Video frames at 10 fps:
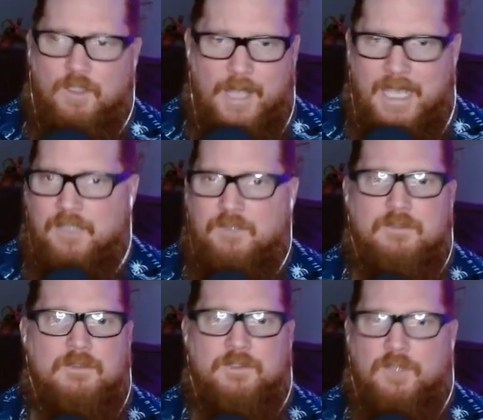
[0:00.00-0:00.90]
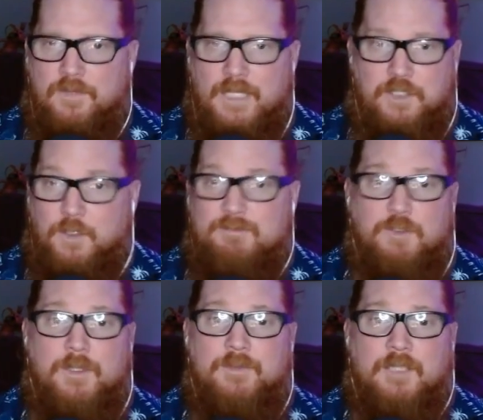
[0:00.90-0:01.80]
Anger and all that. You don't have to
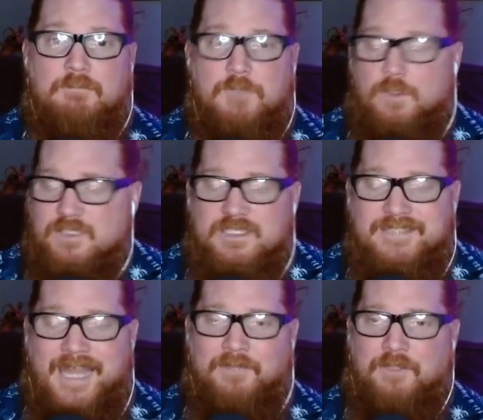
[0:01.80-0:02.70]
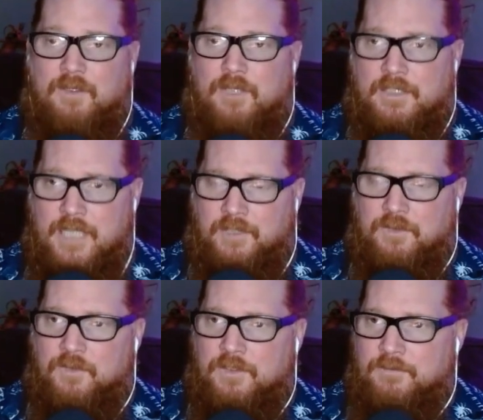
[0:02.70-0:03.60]
do anything. You can just stand there, and
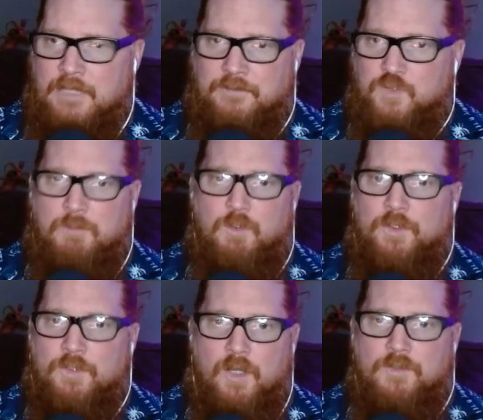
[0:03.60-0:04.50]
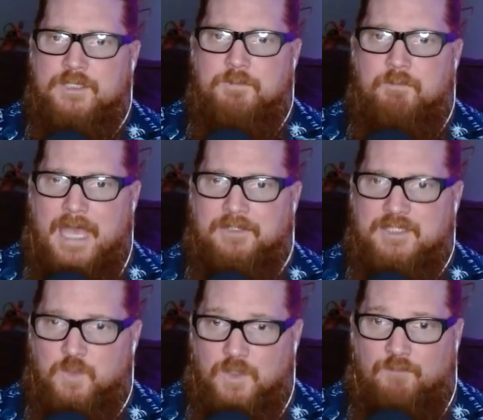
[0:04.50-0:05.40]
anger and trouble and all this
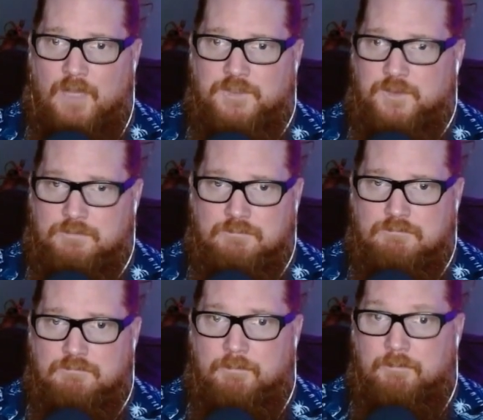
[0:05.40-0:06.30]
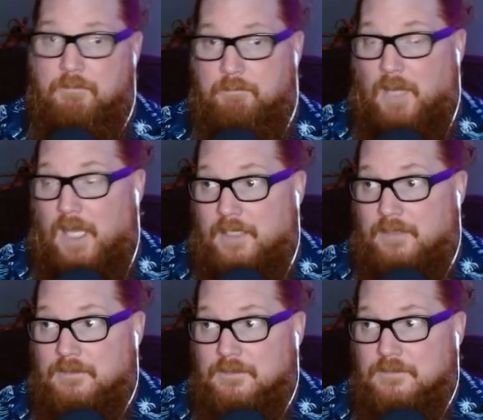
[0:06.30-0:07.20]
badness will find you.
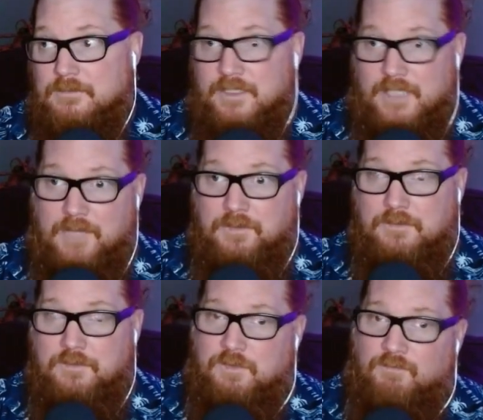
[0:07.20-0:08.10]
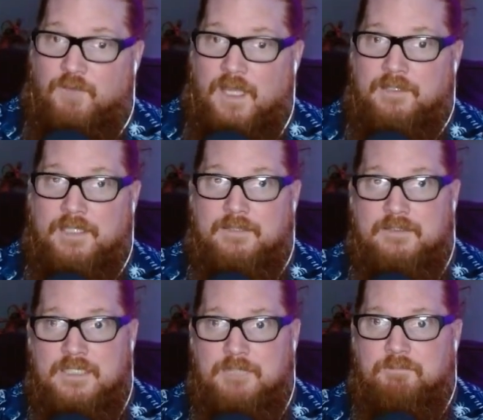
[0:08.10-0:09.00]
But together, you can find like
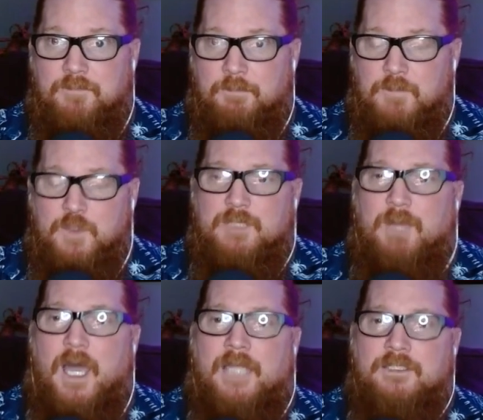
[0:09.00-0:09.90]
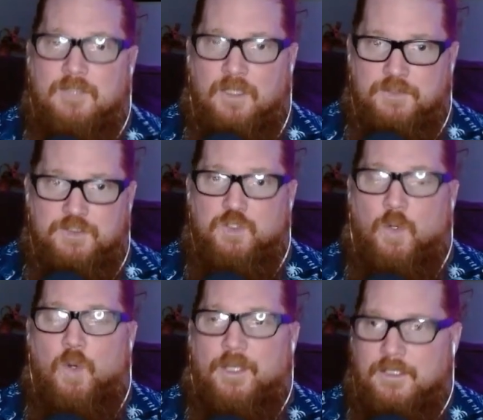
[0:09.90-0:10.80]
the music behind it all, the
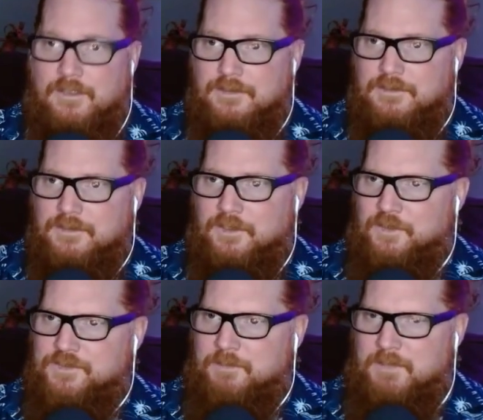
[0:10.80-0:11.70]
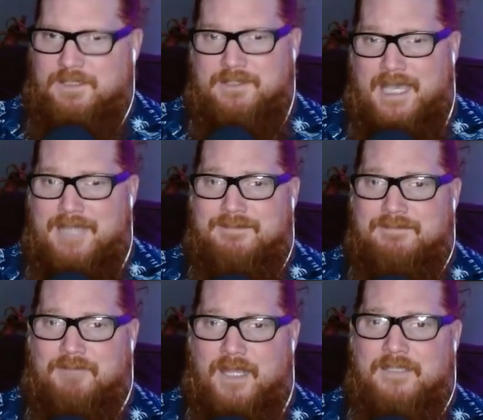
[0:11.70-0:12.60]
joy. And it's like, man, he's actually
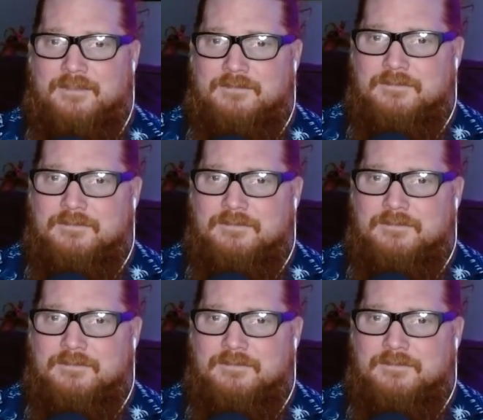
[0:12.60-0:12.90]
right."